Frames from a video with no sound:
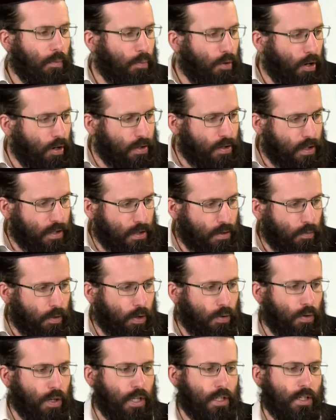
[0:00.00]
process that we
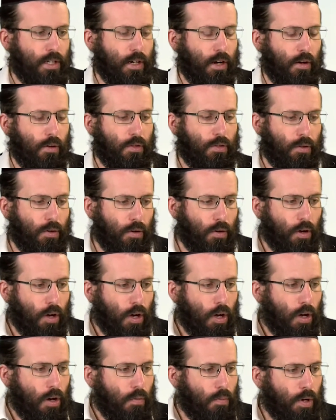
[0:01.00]
all need to go through,
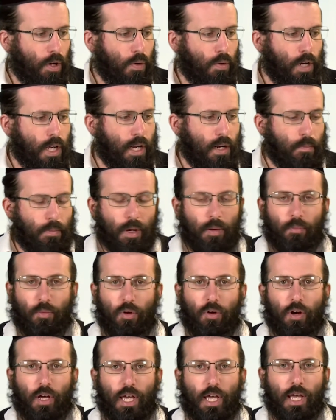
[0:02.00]
we all need a bit
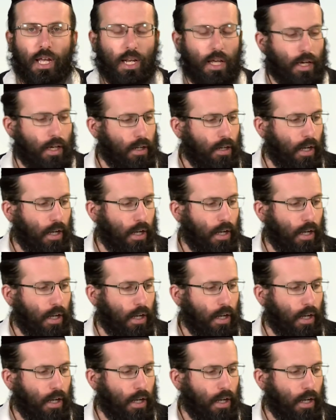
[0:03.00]
more healing.